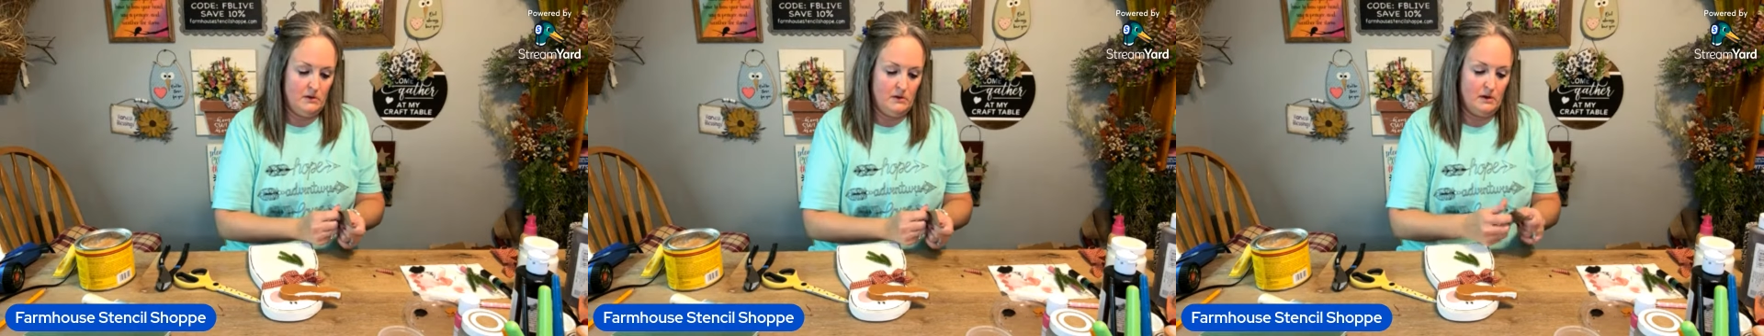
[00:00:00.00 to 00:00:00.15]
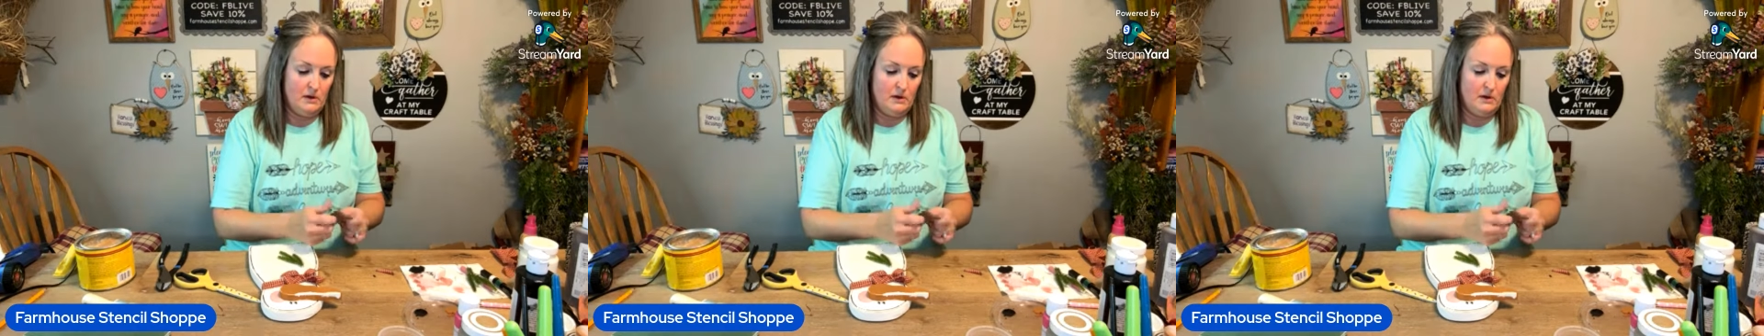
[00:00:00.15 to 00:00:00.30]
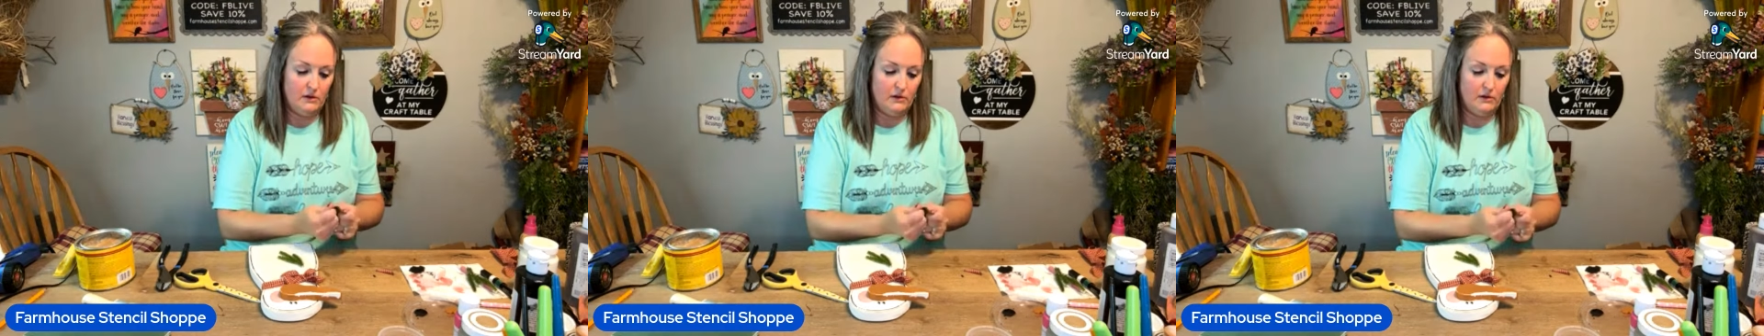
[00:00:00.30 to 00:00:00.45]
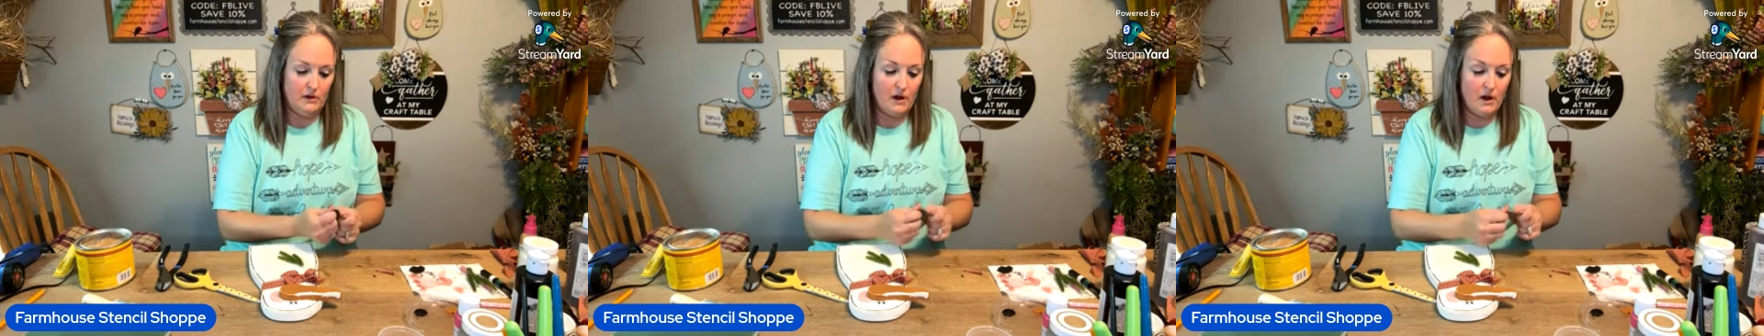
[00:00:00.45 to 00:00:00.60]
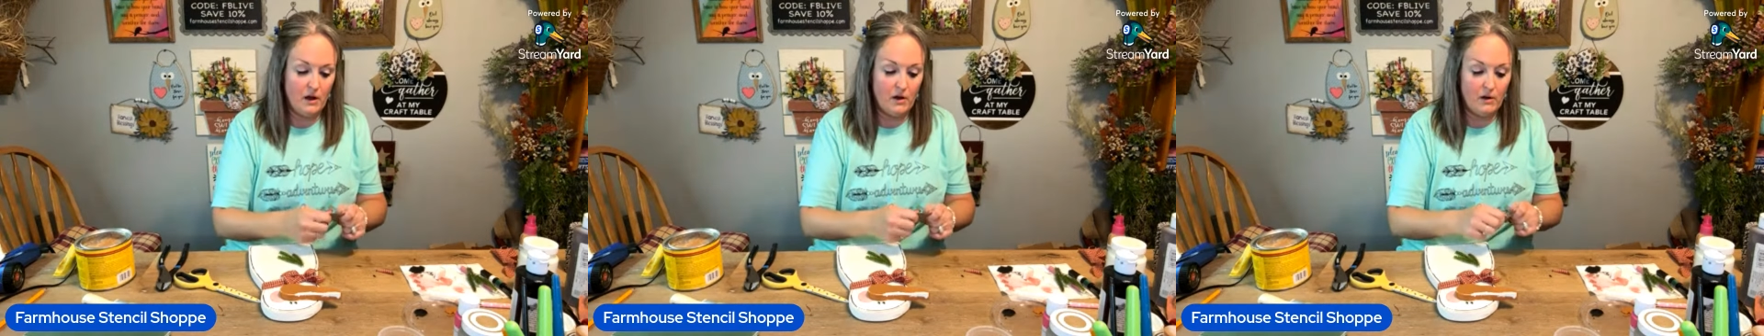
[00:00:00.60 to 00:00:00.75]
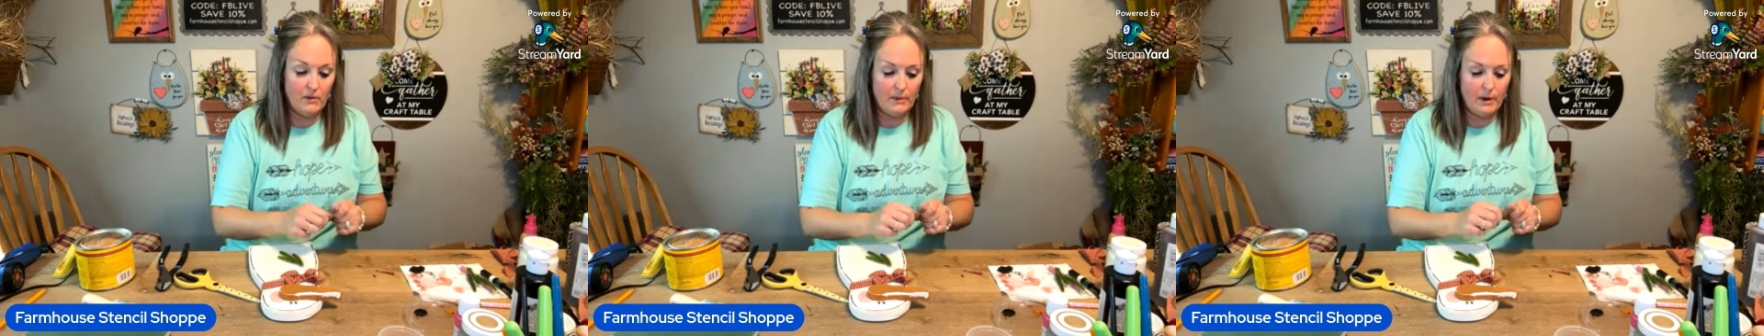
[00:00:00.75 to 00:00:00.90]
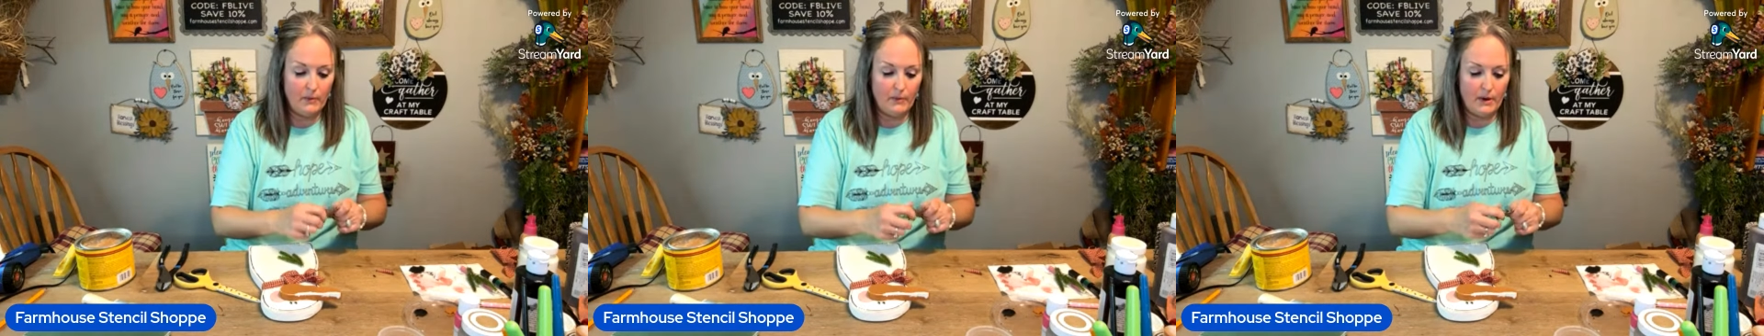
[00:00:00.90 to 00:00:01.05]
They're not on
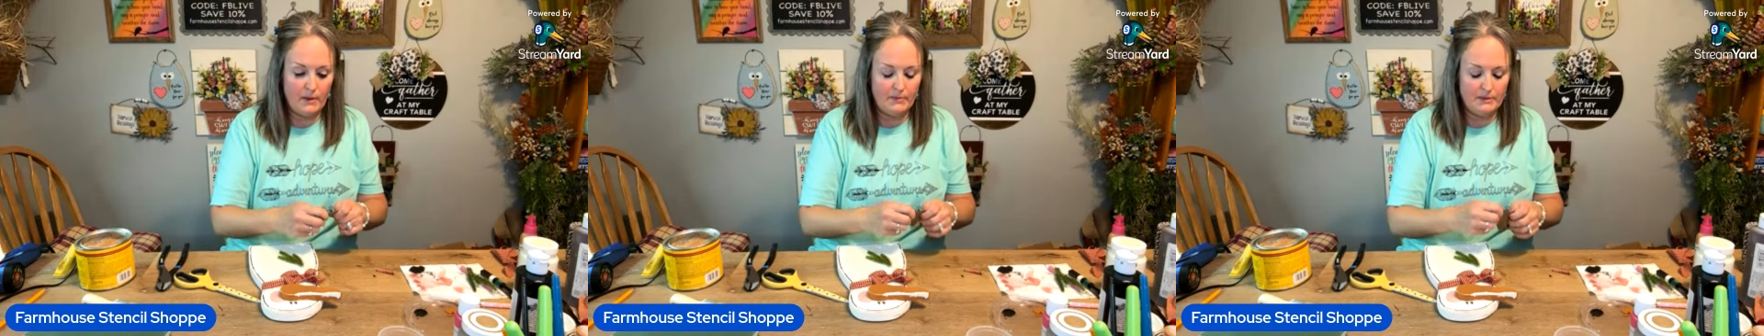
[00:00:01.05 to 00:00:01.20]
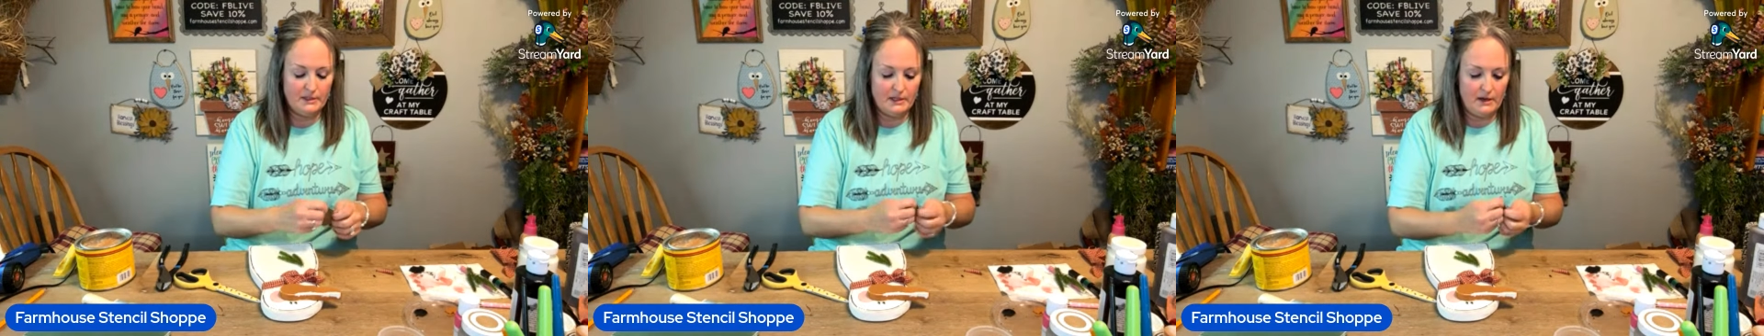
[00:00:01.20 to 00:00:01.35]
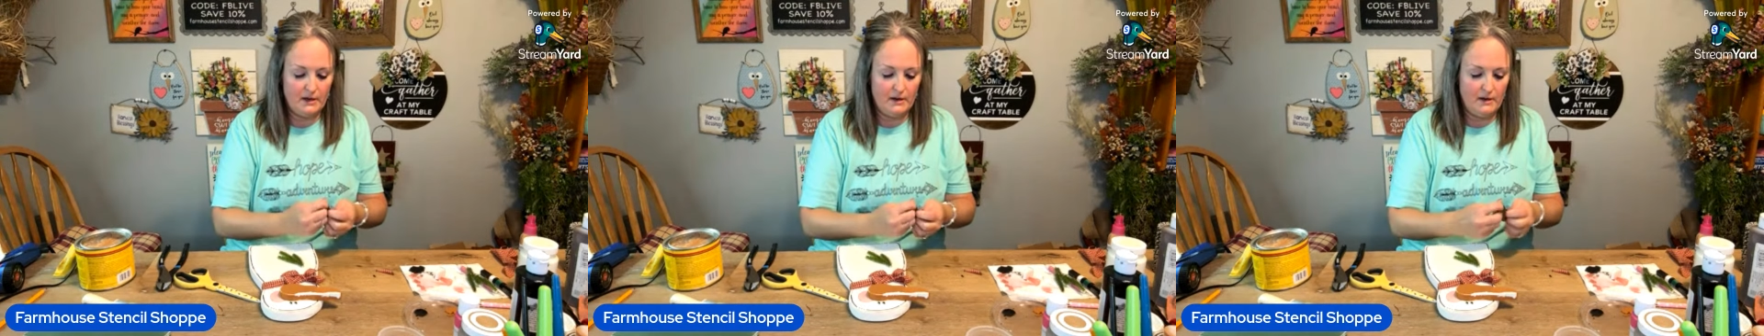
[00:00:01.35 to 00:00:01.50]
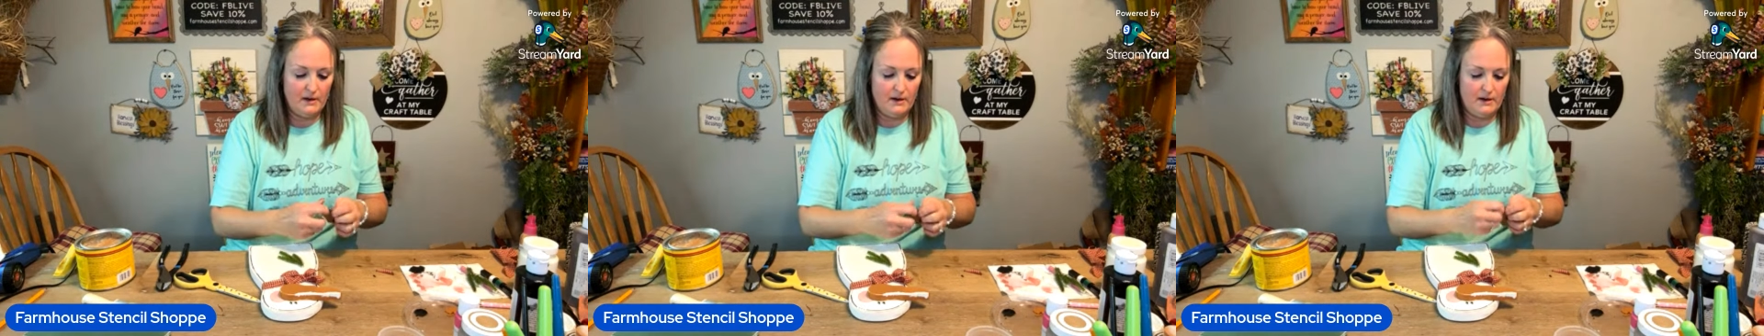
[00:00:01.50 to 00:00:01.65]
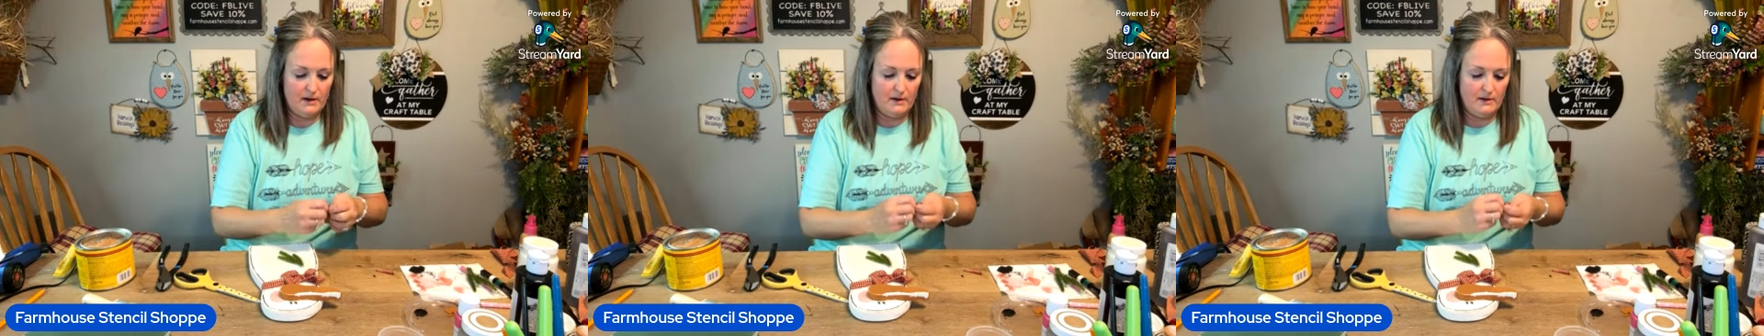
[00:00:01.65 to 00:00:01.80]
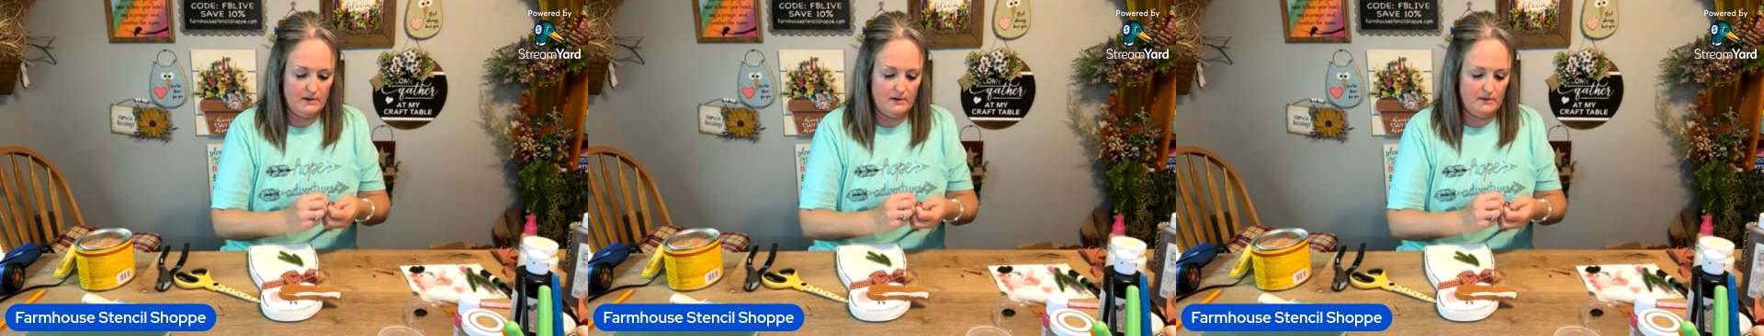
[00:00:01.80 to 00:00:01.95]
my website yet.